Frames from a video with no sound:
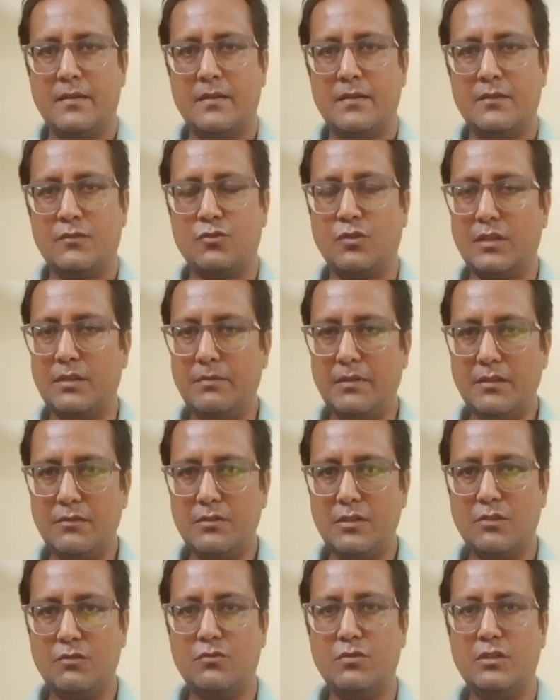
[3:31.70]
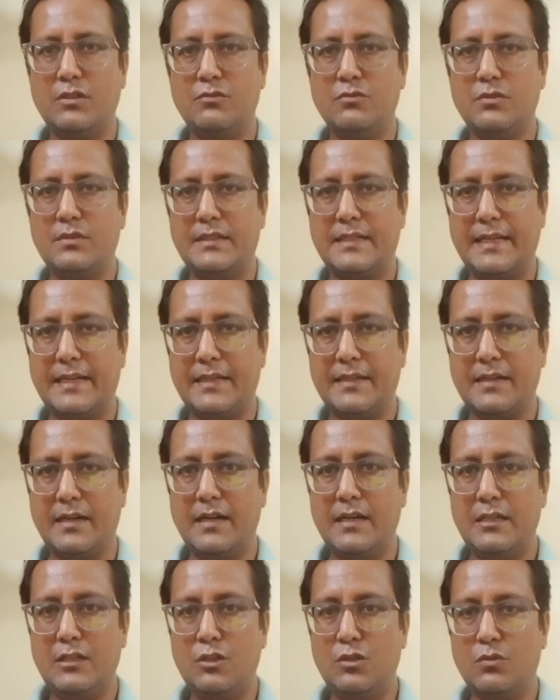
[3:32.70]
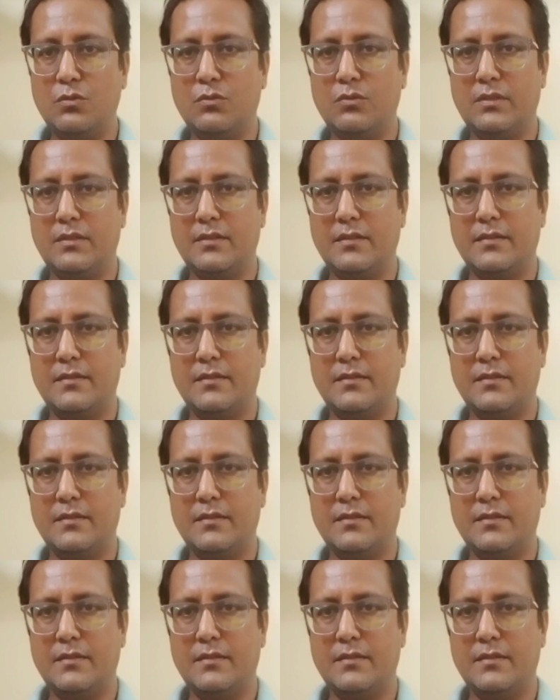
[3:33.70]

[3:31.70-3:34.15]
So whenever you are going to take a loan,